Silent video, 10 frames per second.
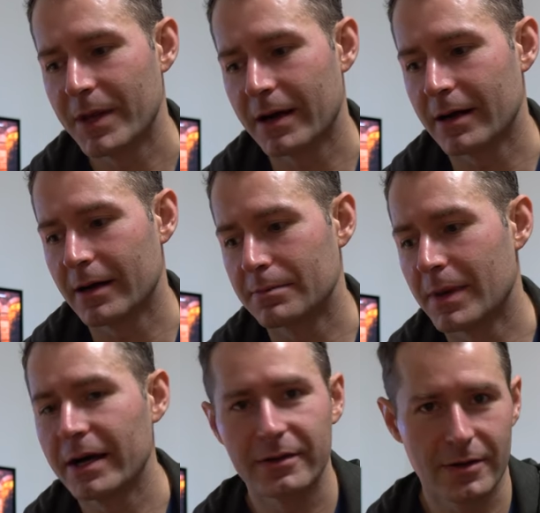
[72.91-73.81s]

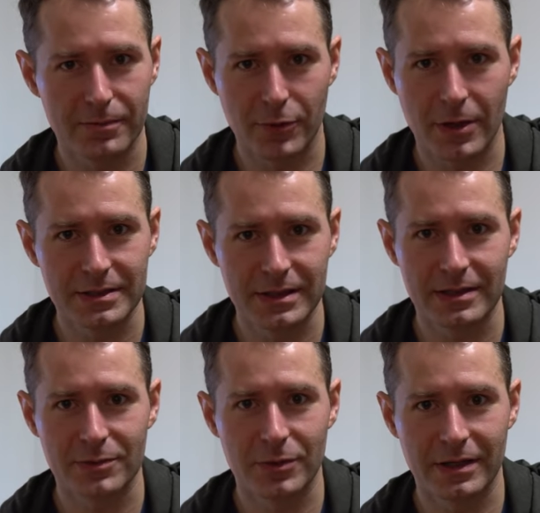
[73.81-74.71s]
my thought
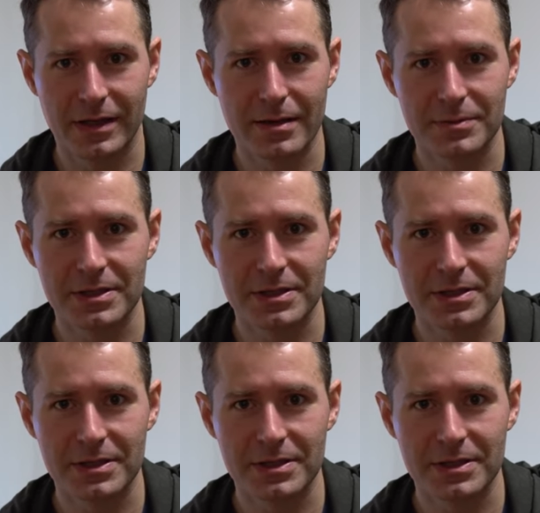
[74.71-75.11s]
process when it came